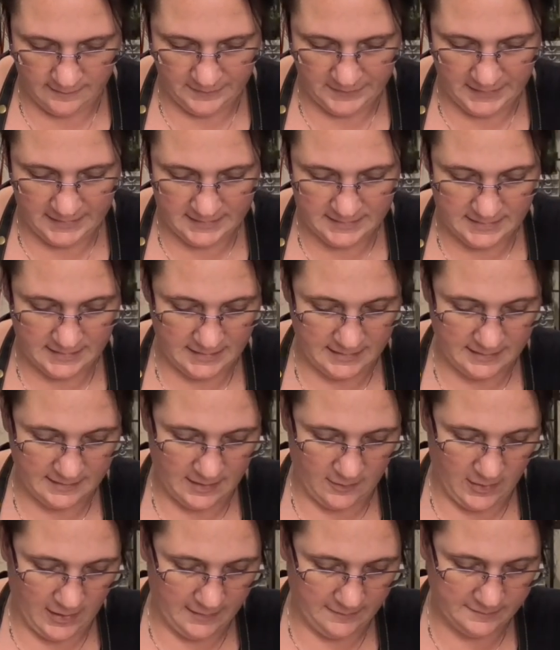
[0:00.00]
These did.
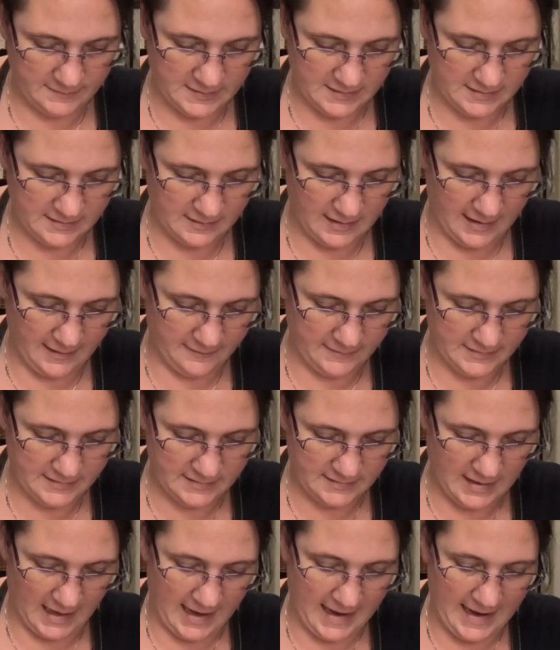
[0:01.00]
I
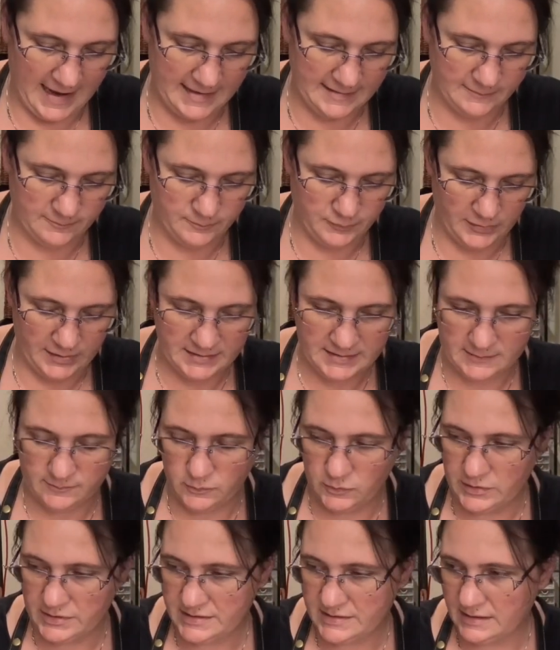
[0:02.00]
had printed
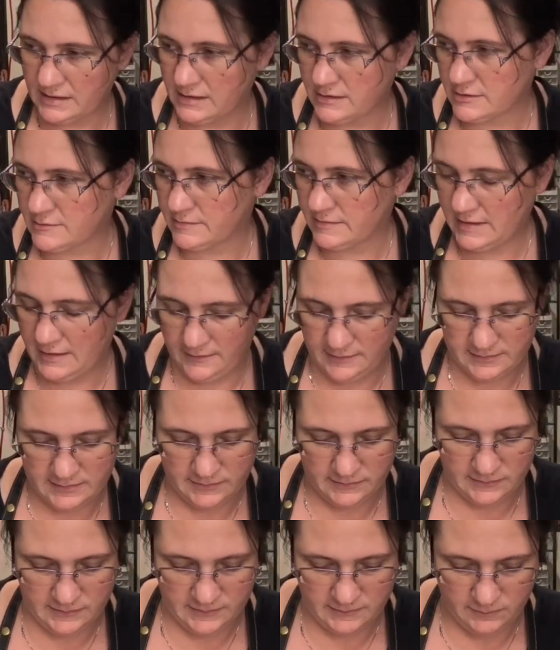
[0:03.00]
more stickers, but they were
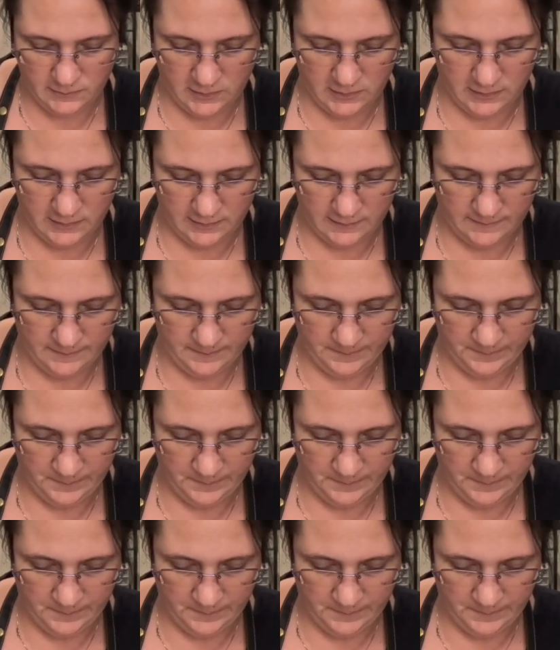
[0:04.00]
too small.